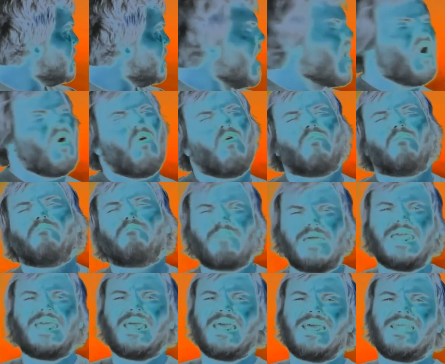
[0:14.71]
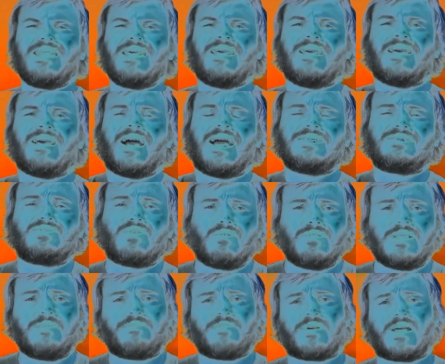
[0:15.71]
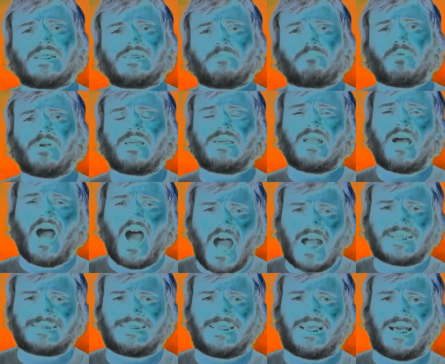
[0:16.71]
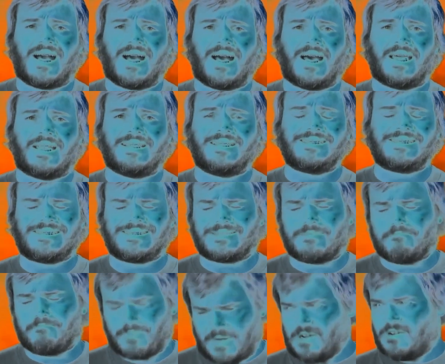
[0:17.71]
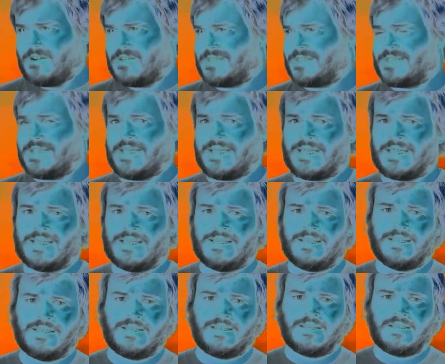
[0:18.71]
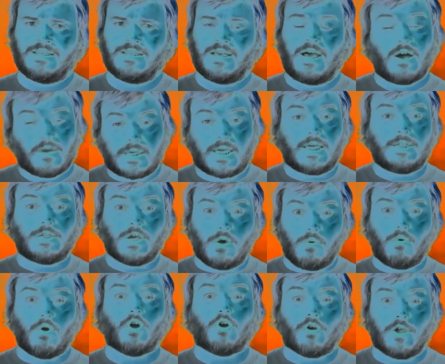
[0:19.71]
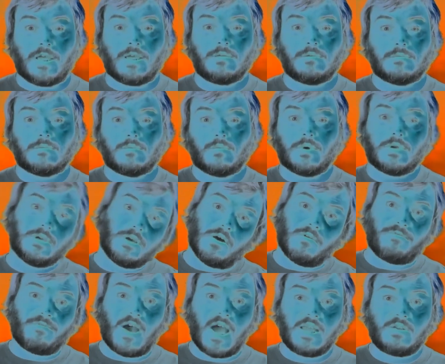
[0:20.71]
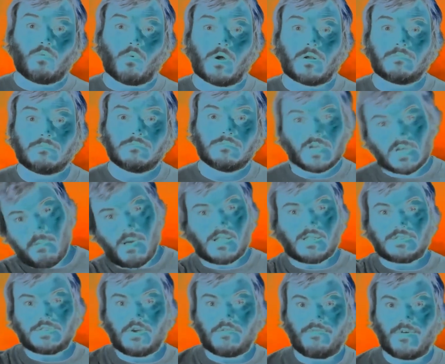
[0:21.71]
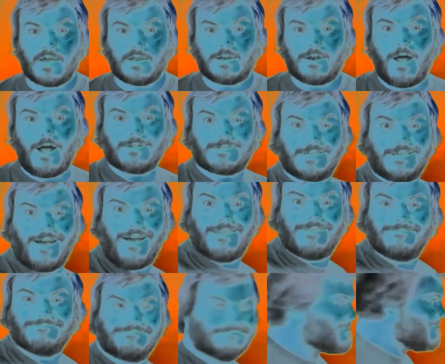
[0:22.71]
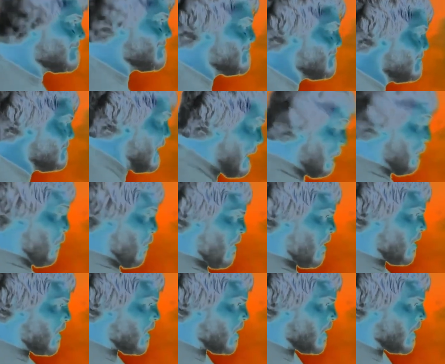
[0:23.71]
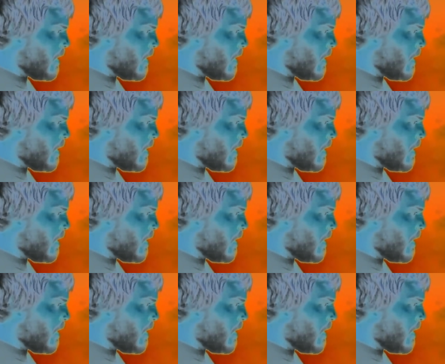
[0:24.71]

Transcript: Oh, man! I totally forgot to bring an octagon! This is embarrassing. Okay, don't worry. We can go find one. Come on, let's go find an octagon. Stop!